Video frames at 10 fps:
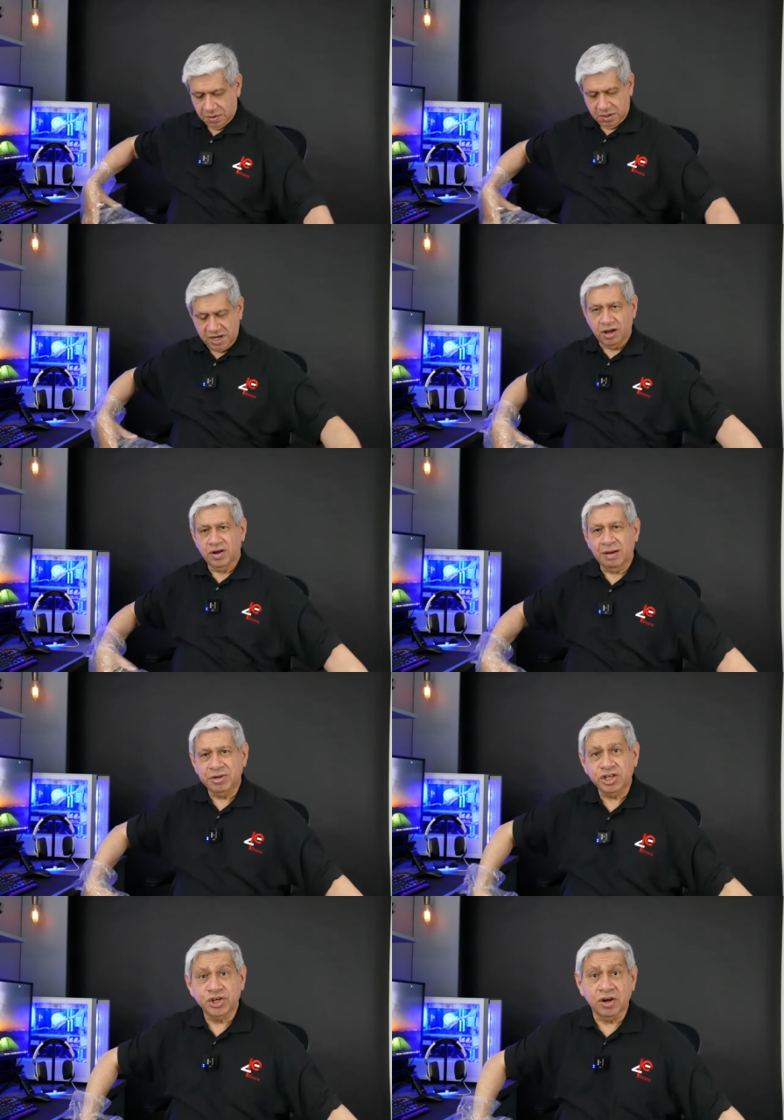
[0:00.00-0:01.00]
Now, I'm
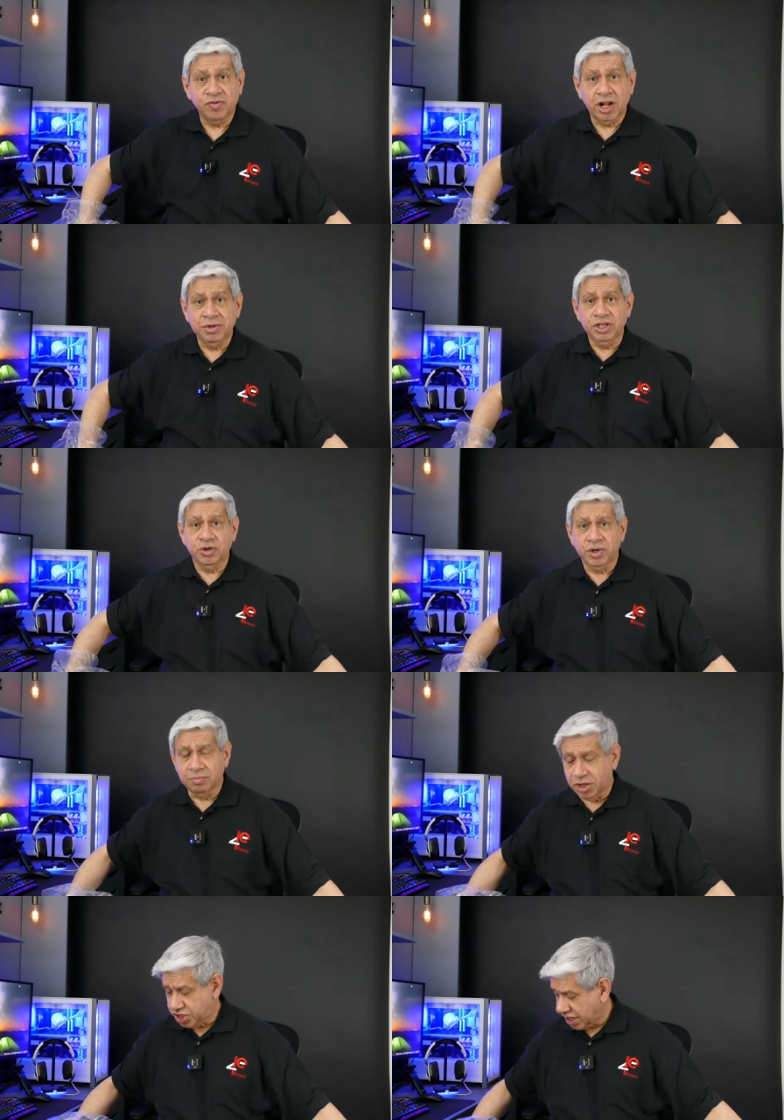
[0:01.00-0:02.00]
not sure if I'll be doing
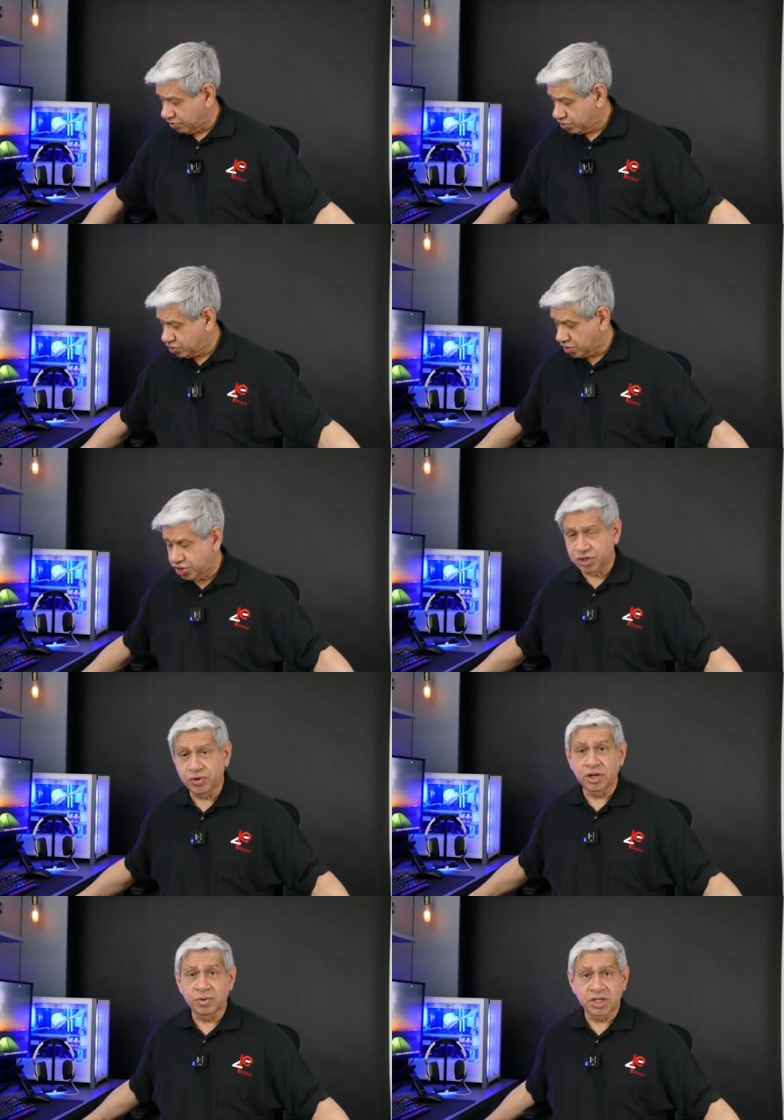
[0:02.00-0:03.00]
much outdoor
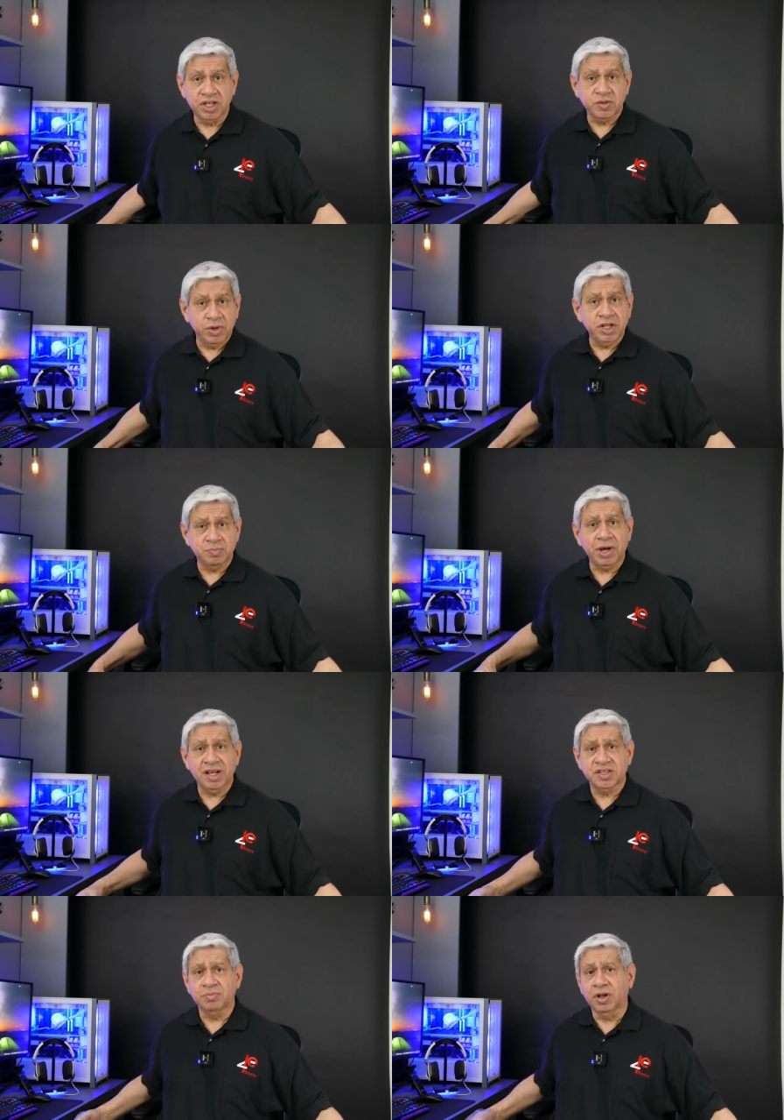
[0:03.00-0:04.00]
shooting with this, but it's
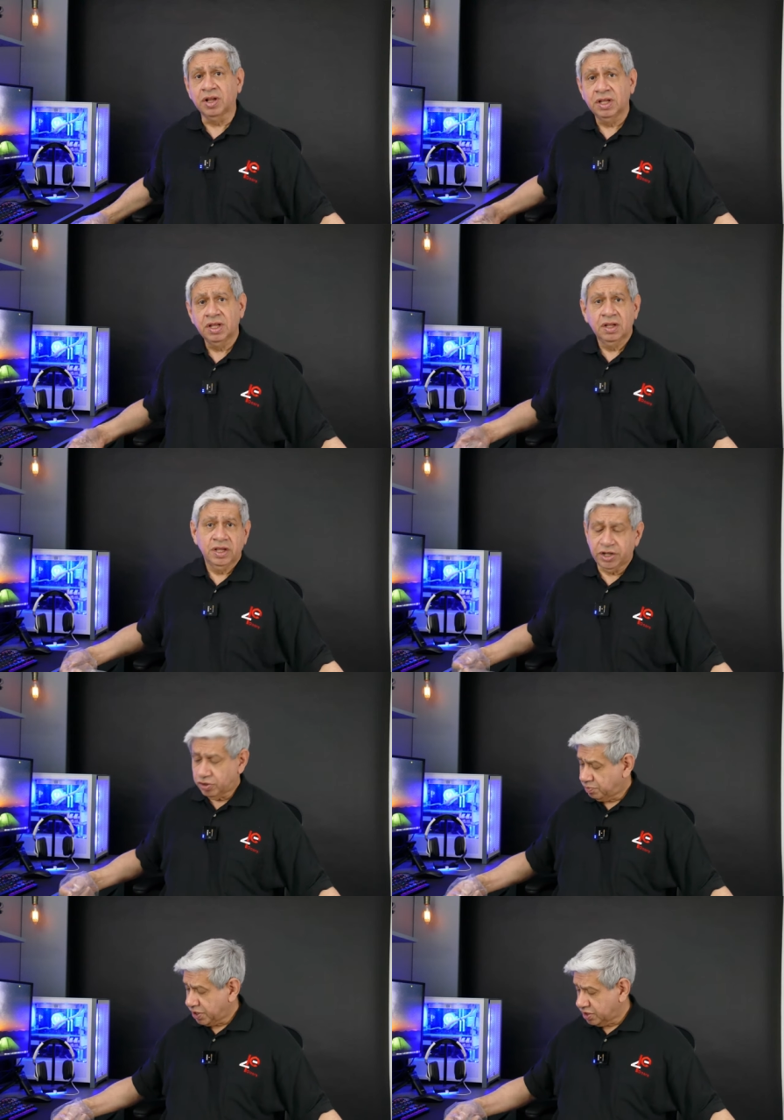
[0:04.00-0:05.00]
possible. It all
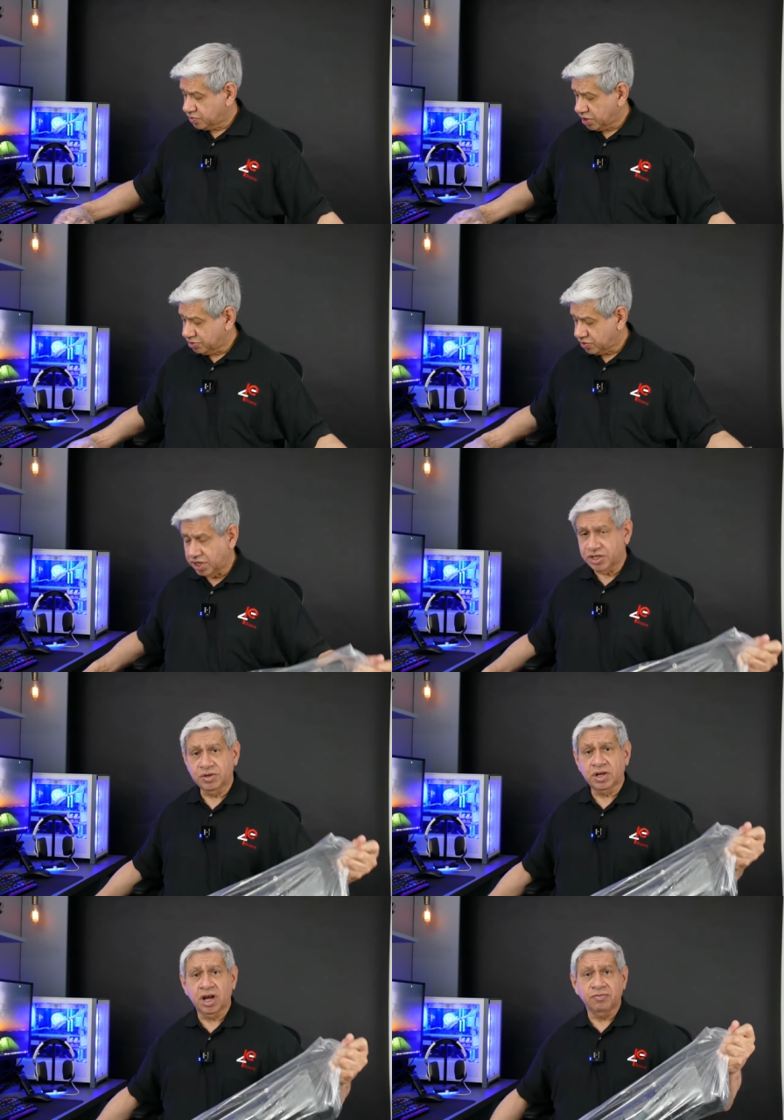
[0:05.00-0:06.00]
depends what I'm trying to
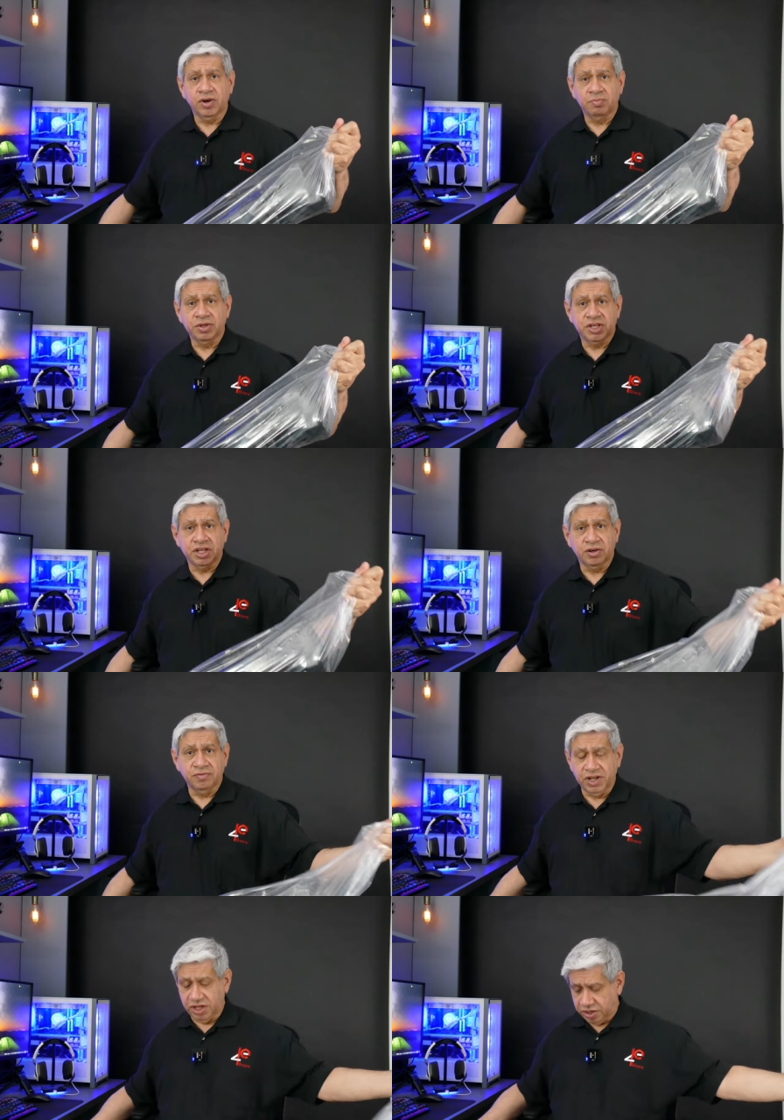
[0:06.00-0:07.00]
cover in a particular
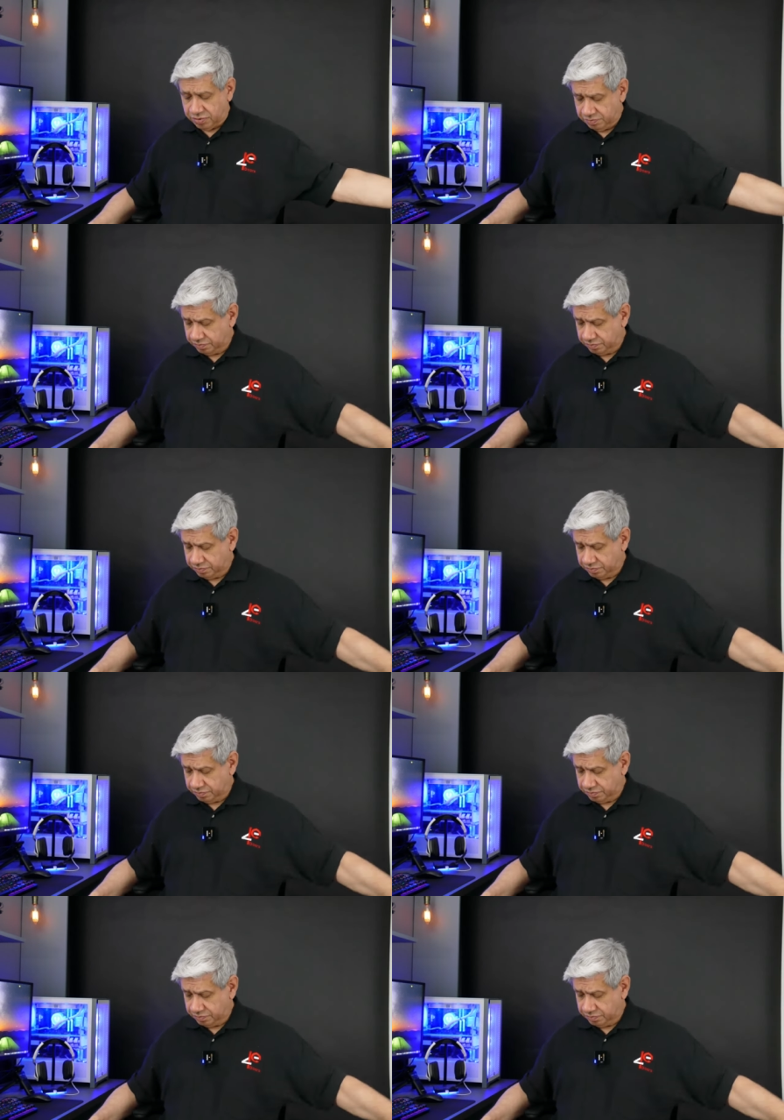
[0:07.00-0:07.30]
video.